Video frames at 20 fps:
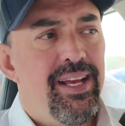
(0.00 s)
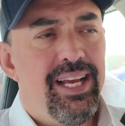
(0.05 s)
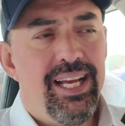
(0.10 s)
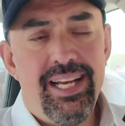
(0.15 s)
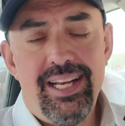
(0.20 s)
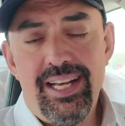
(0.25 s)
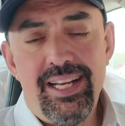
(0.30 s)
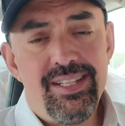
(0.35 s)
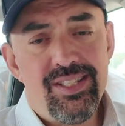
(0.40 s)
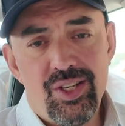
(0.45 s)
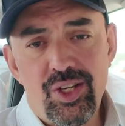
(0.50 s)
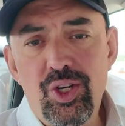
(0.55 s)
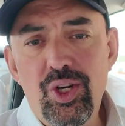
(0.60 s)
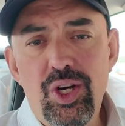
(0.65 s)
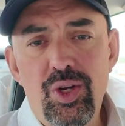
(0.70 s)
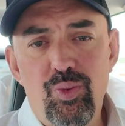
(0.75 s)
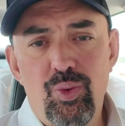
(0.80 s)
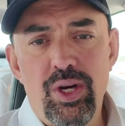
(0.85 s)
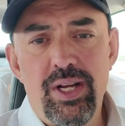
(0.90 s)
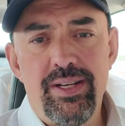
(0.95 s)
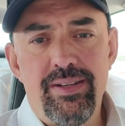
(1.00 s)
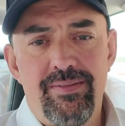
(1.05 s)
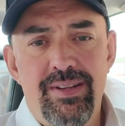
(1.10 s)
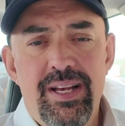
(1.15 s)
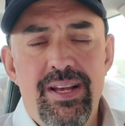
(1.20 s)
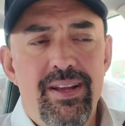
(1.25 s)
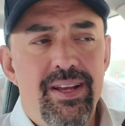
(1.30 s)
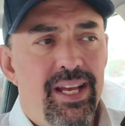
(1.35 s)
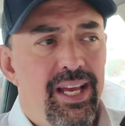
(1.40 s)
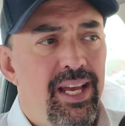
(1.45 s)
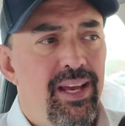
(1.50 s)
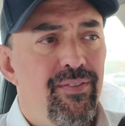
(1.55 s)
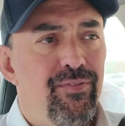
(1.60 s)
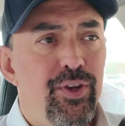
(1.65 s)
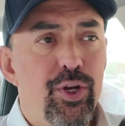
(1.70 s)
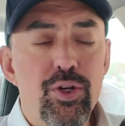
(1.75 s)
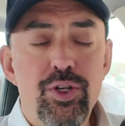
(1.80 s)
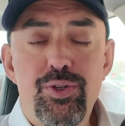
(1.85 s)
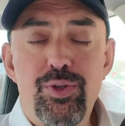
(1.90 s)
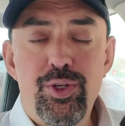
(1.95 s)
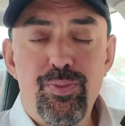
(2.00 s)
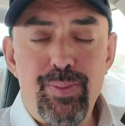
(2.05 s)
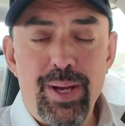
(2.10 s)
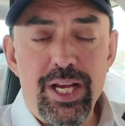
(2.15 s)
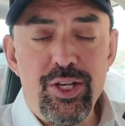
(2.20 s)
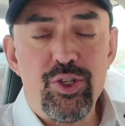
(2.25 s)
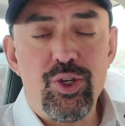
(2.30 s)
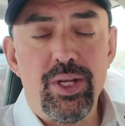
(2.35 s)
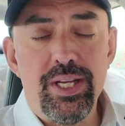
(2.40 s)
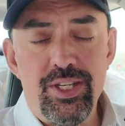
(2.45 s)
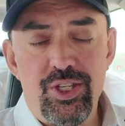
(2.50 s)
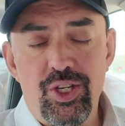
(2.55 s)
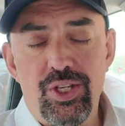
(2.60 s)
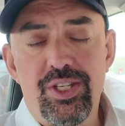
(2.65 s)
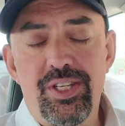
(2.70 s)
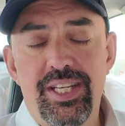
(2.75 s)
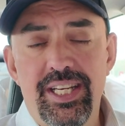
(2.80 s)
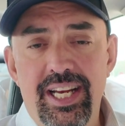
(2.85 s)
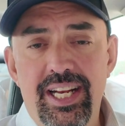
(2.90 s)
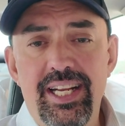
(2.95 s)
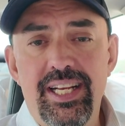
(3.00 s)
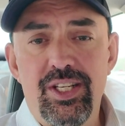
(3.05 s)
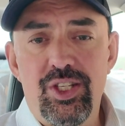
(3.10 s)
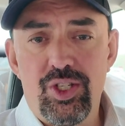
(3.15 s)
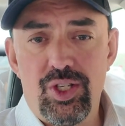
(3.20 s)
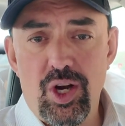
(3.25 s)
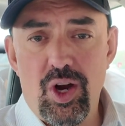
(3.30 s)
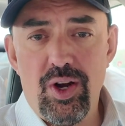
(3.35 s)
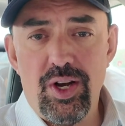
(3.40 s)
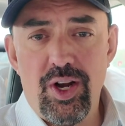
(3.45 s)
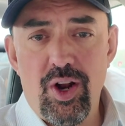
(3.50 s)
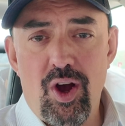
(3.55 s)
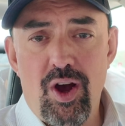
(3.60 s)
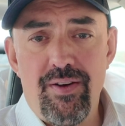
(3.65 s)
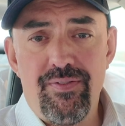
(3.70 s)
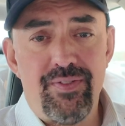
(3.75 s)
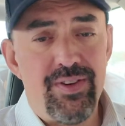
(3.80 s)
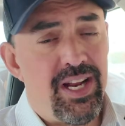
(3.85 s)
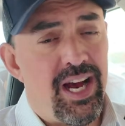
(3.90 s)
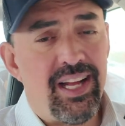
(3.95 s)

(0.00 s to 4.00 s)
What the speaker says: it's a good one if you're especially just getting started off.